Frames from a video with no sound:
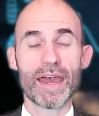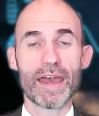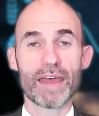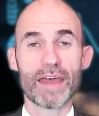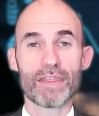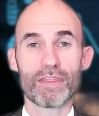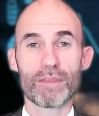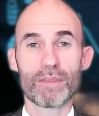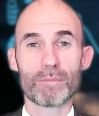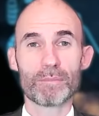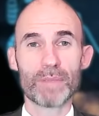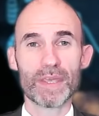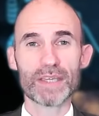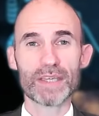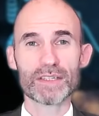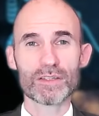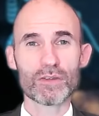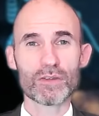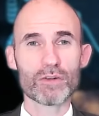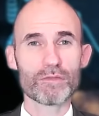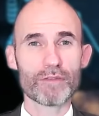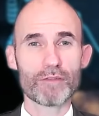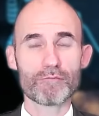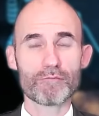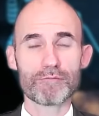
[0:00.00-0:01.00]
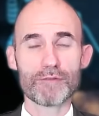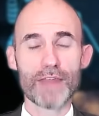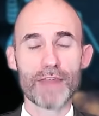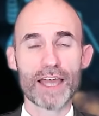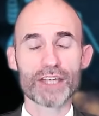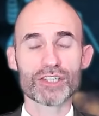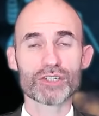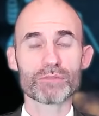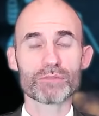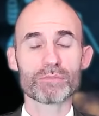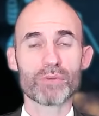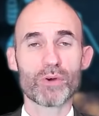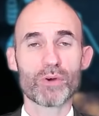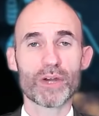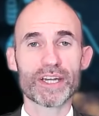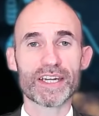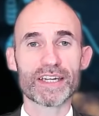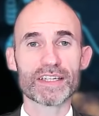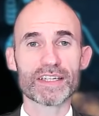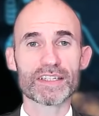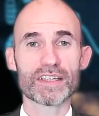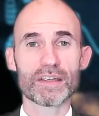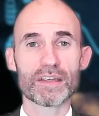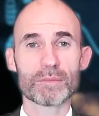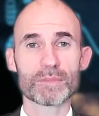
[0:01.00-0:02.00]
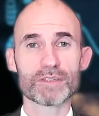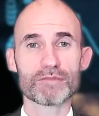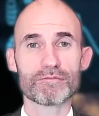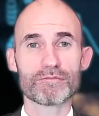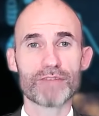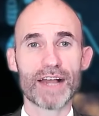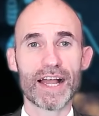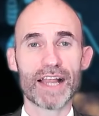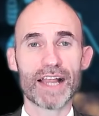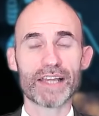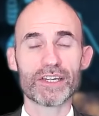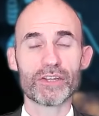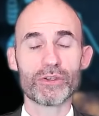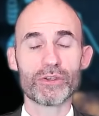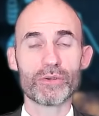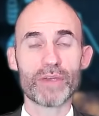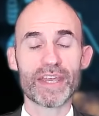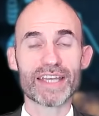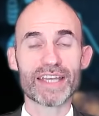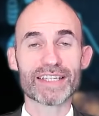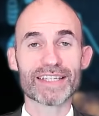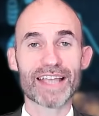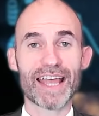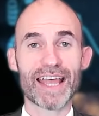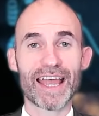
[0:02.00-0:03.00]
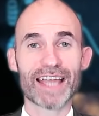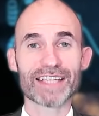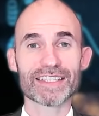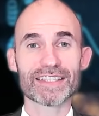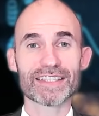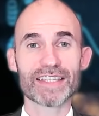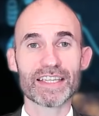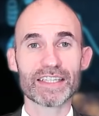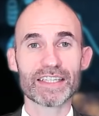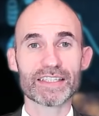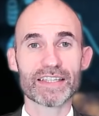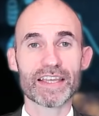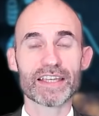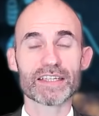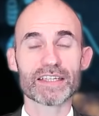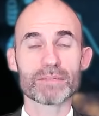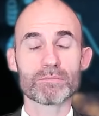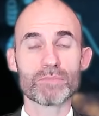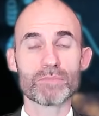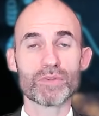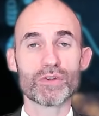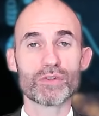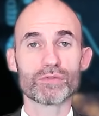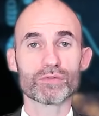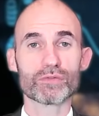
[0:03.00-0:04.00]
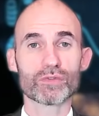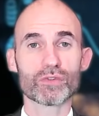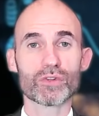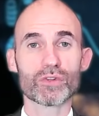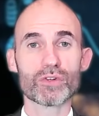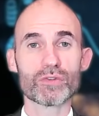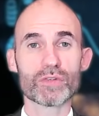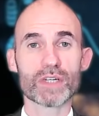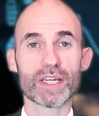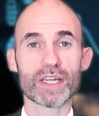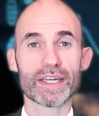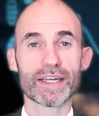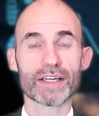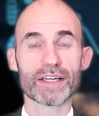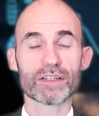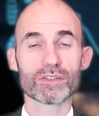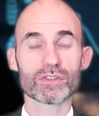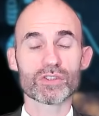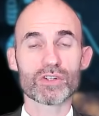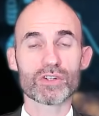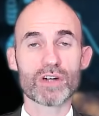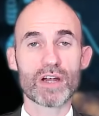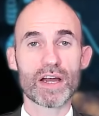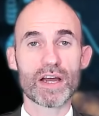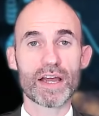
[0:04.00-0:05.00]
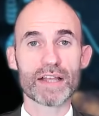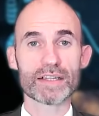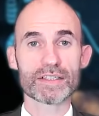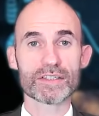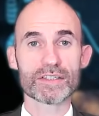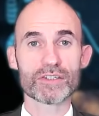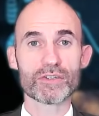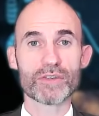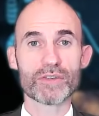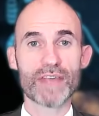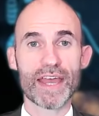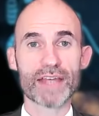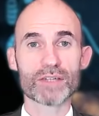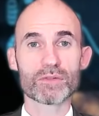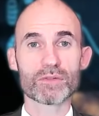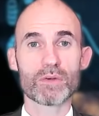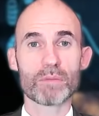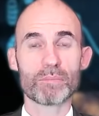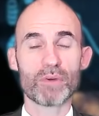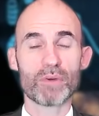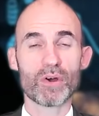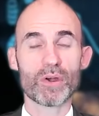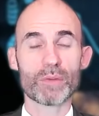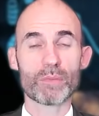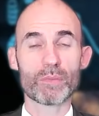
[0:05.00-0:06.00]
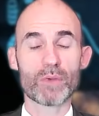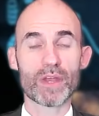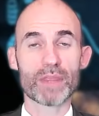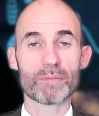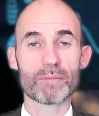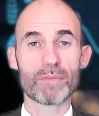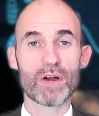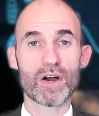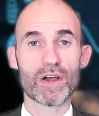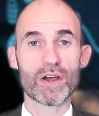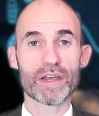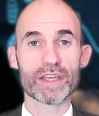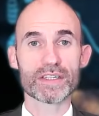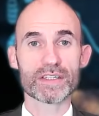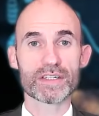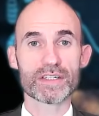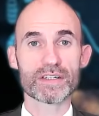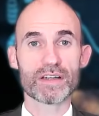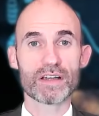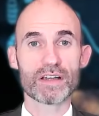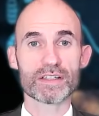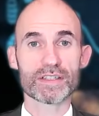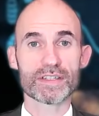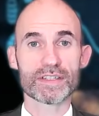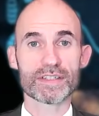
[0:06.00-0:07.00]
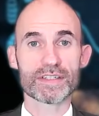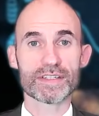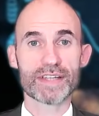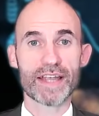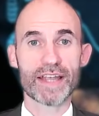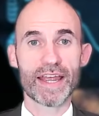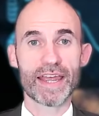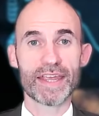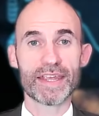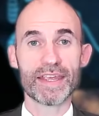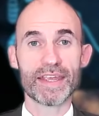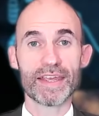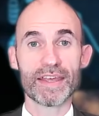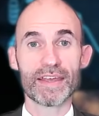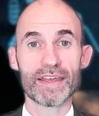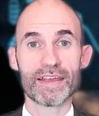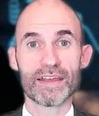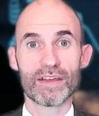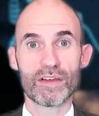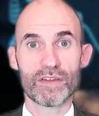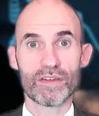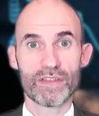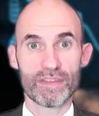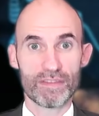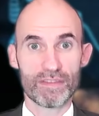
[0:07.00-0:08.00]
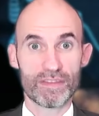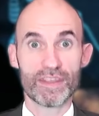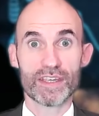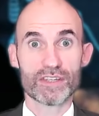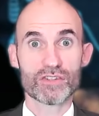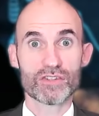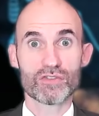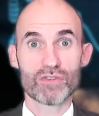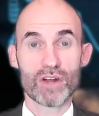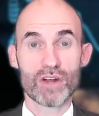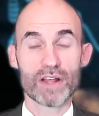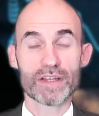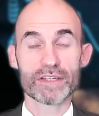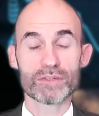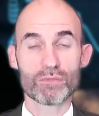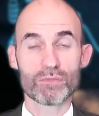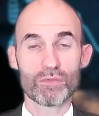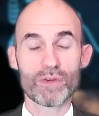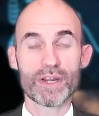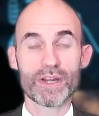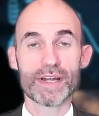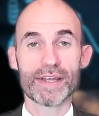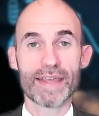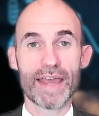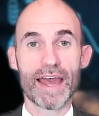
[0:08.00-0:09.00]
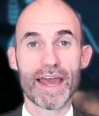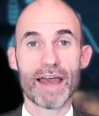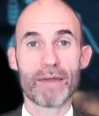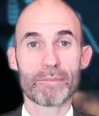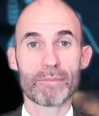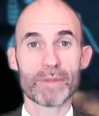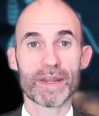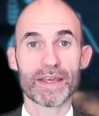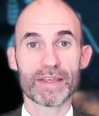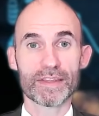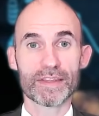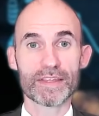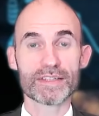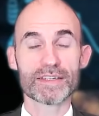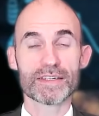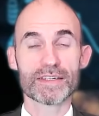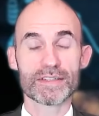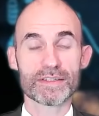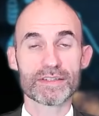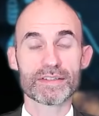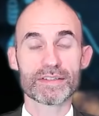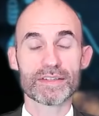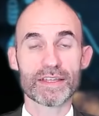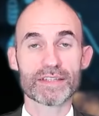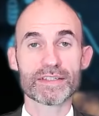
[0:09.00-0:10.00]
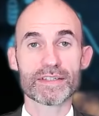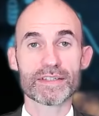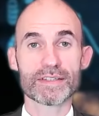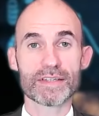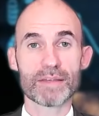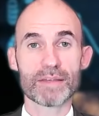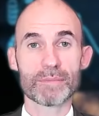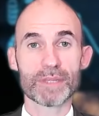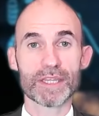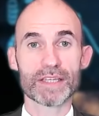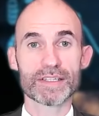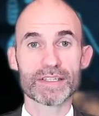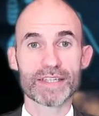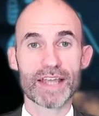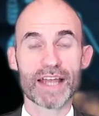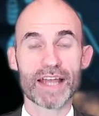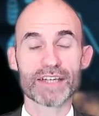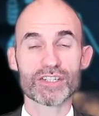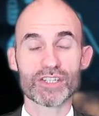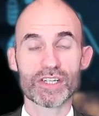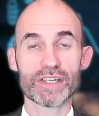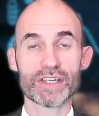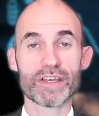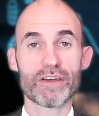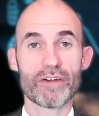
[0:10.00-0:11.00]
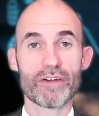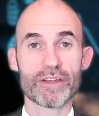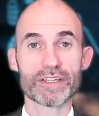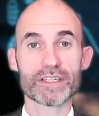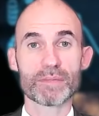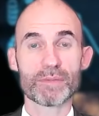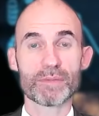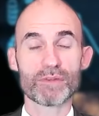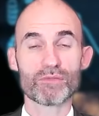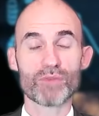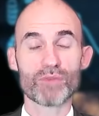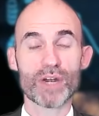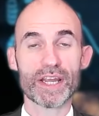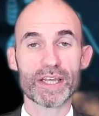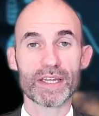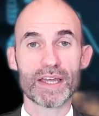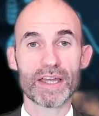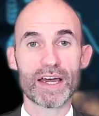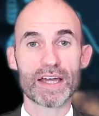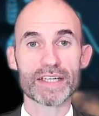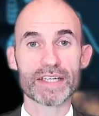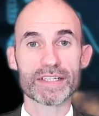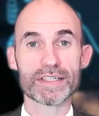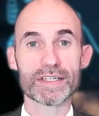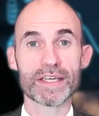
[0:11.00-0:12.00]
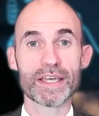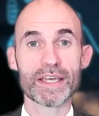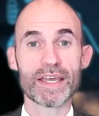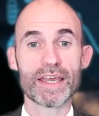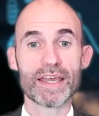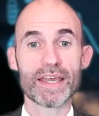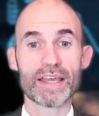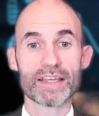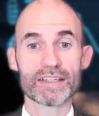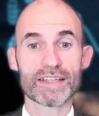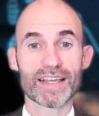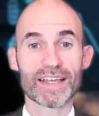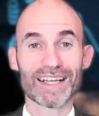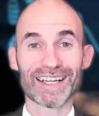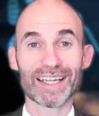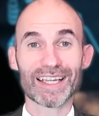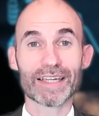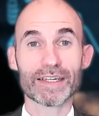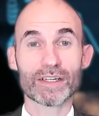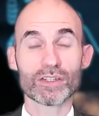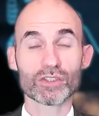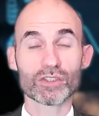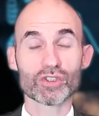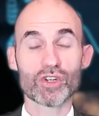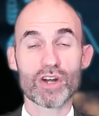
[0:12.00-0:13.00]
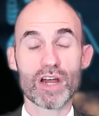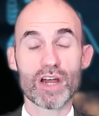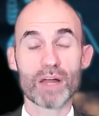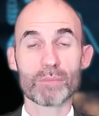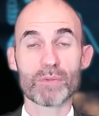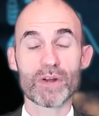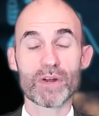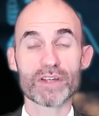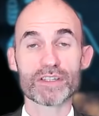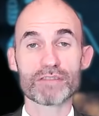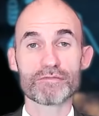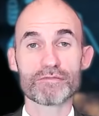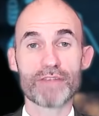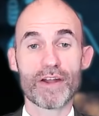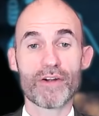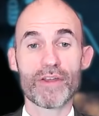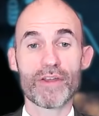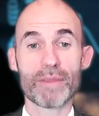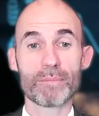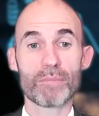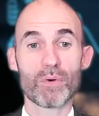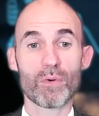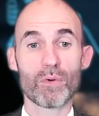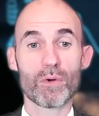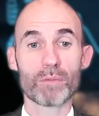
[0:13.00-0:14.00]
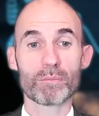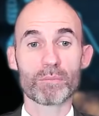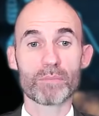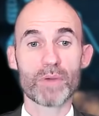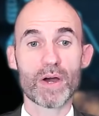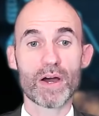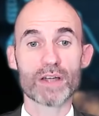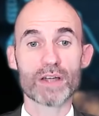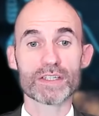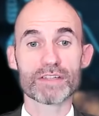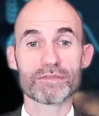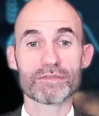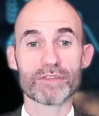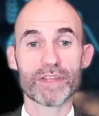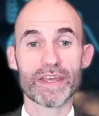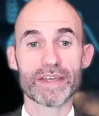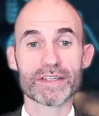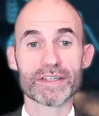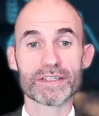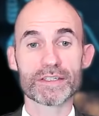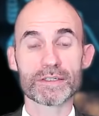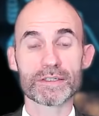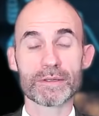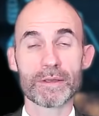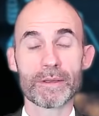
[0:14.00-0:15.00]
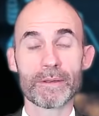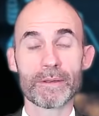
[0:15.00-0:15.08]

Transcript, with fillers: The big sort of inflection point in terms of value is as these things move through clinical trials, you get to a point where the market starts to say, this drug is really happening. This is, this is something that's actually going to be realized. So the clinical trial price is a very important part of things.